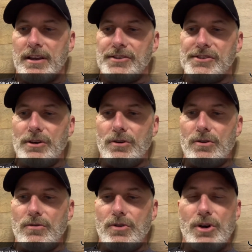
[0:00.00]

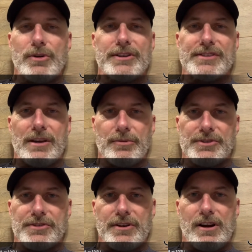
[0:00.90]
So going to
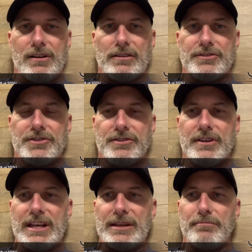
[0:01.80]
Southwestern College
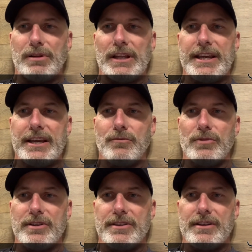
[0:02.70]
and playing
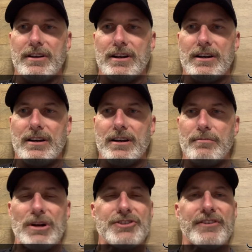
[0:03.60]
with a bunch